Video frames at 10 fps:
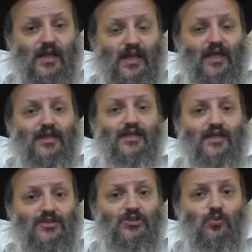And
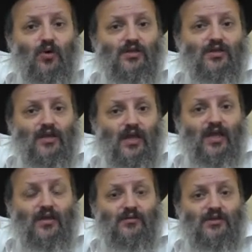each one
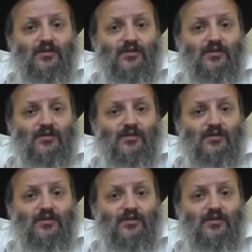came